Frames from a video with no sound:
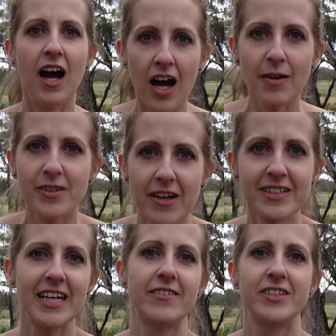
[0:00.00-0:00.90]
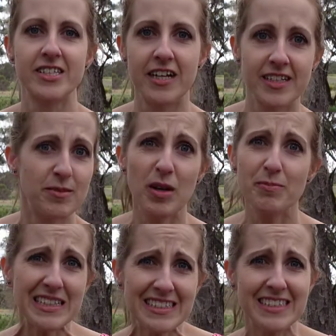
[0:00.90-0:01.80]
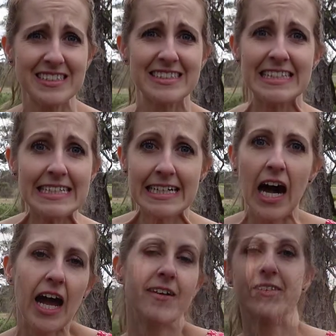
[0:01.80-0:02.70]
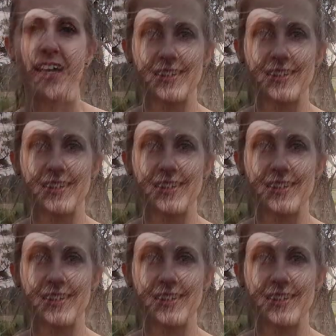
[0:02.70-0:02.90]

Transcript: I'm going to have to shut down my business. I haven't had